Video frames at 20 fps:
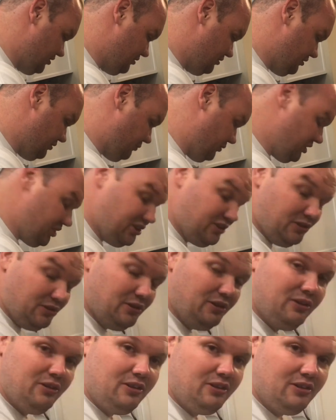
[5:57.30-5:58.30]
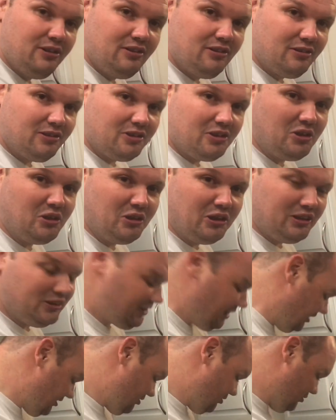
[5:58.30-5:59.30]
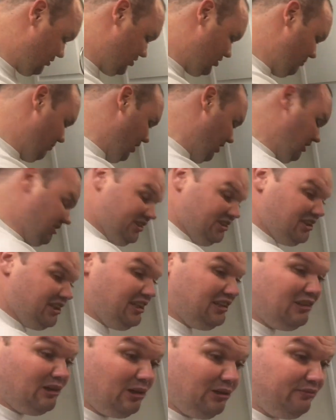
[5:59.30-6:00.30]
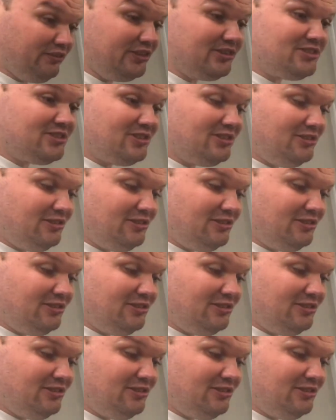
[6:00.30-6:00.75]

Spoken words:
when you cook next to a Jamaican. You get nervous.